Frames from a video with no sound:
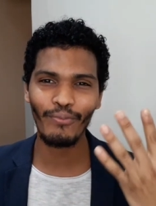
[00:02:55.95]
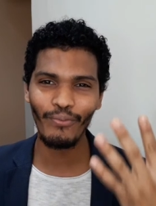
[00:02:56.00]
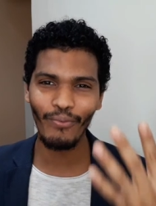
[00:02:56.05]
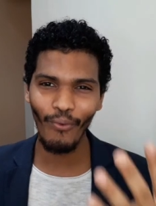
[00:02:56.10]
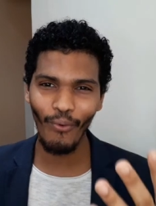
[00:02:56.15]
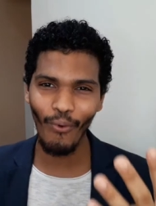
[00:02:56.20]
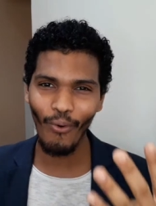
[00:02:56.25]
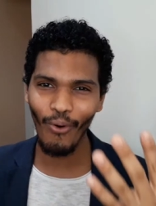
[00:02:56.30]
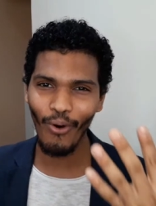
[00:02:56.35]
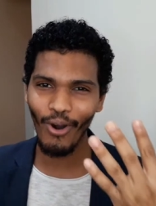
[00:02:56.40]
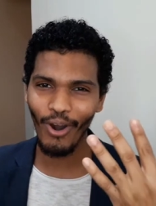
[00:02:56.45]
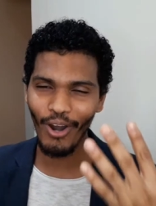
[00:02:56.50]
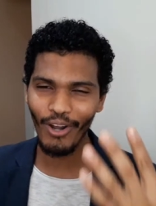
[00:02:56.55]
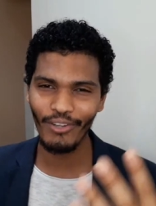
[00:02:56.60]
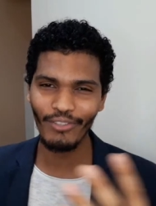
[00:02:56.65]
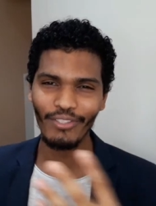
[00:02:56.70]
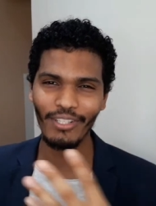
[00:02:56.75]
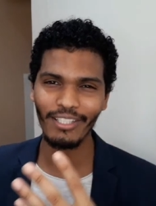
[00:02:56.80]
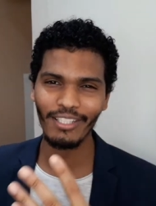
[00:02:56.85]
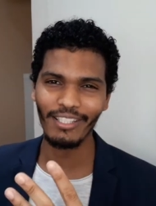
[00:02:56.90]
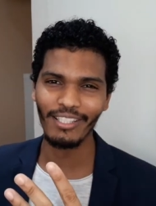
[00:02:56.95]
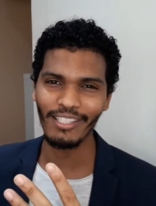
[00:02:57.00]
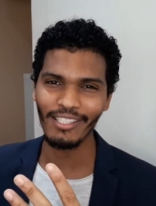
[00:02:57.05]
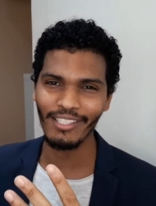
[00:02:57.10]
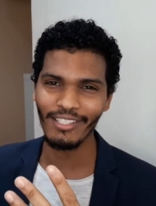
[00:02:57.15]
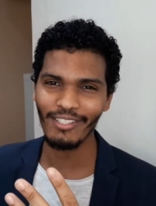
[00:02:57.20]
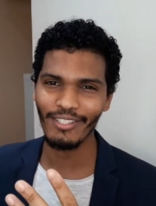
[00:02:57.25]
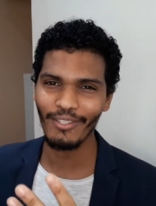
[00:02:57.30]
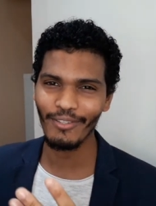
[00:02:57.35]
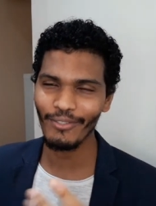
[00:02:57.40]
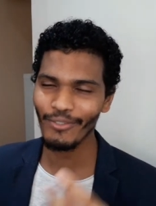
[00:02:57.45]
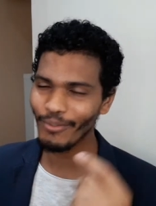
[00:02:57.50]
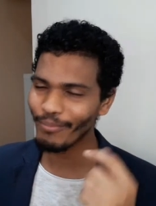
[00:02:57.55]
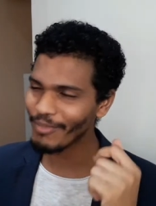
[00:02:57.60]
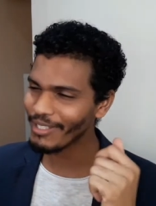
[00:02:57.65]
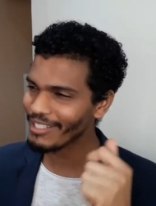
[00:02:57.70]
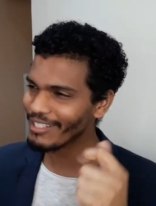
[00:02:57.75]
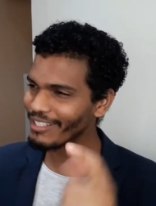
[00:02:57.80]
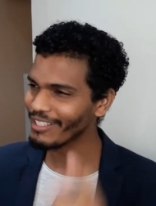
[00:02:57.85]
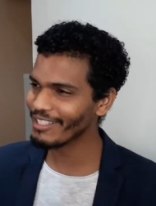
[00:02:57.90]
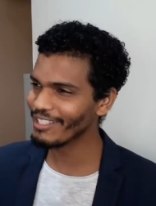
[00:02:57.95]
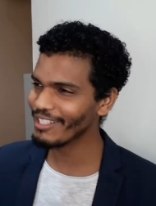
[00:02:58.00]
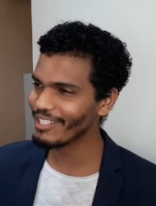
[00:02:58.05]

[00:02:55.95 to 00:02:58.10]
$400. So Mr.